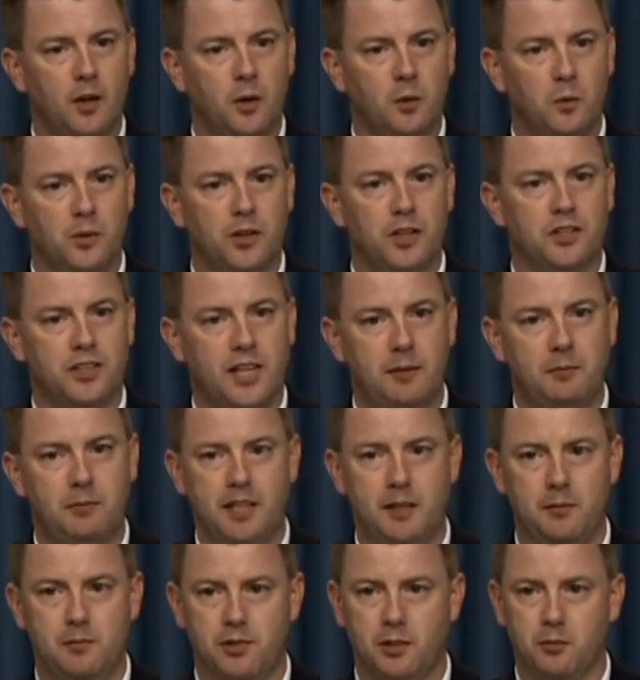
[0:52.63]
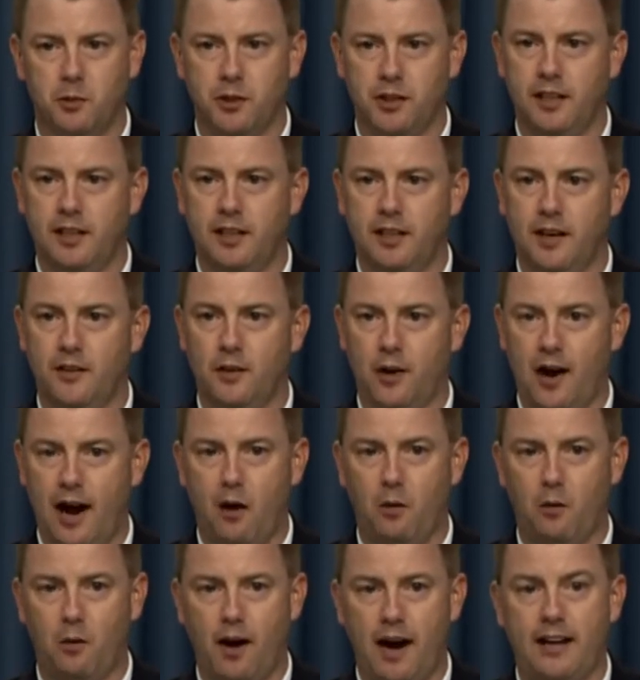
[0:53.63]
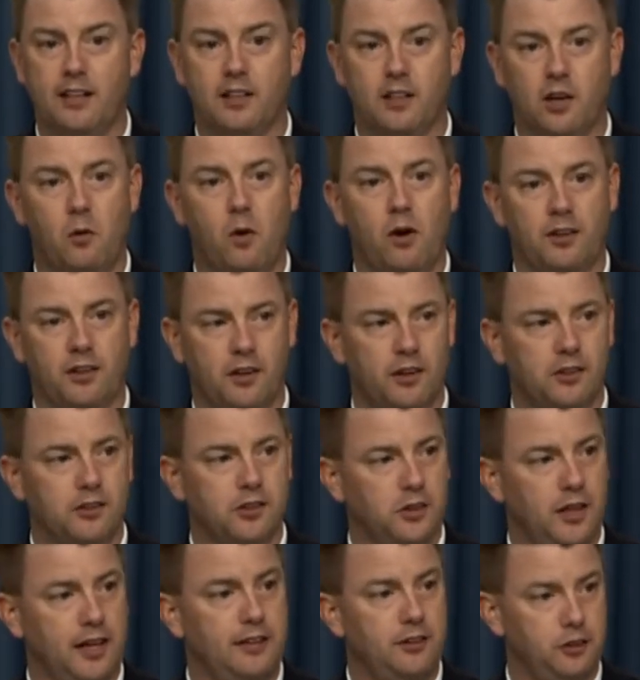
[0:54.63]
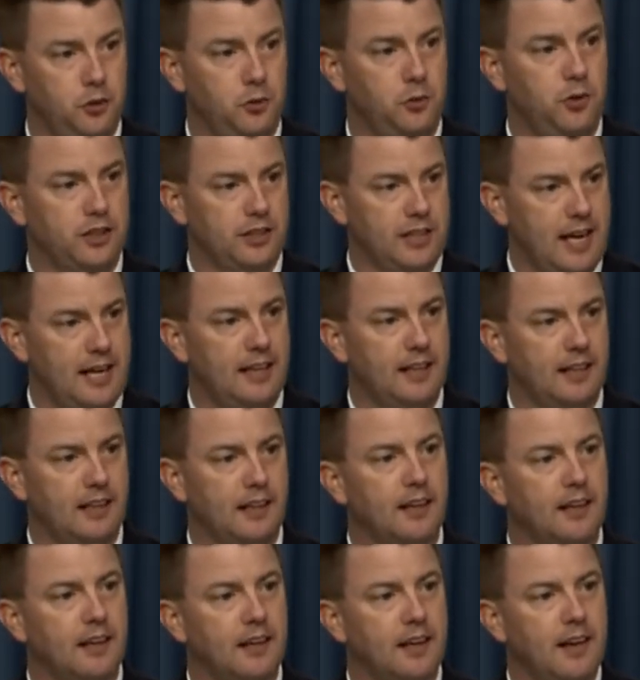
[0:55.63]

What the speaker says: were the same teams that within another hour had to go on console and do the tanking.